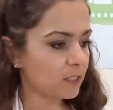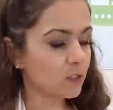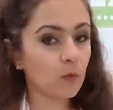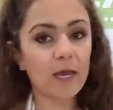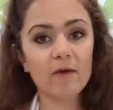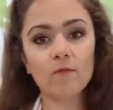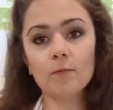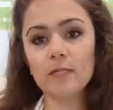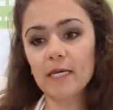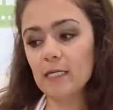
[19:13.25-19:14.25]
So I have a
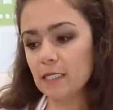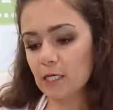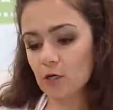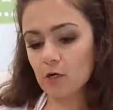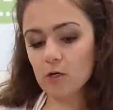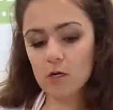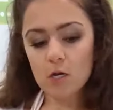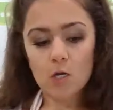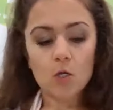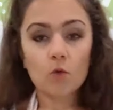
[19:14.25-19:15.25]
plate here
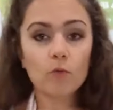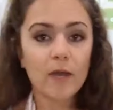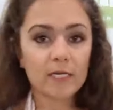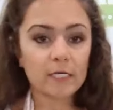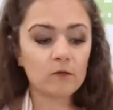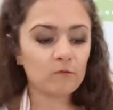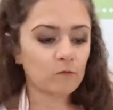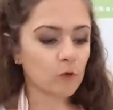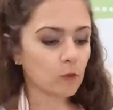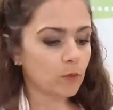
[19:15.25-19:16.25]
ready
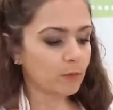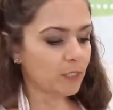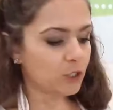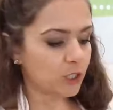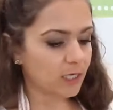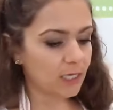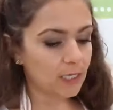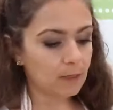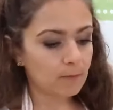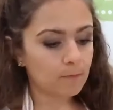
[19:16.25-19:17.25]
for when my
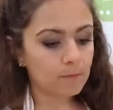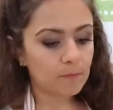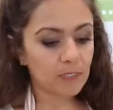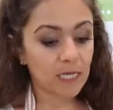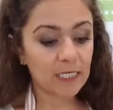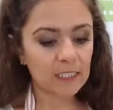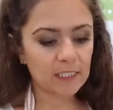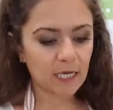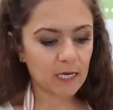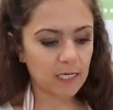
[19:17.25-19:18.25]
chicken is
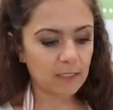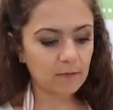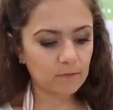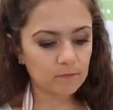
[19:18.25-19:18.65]
done.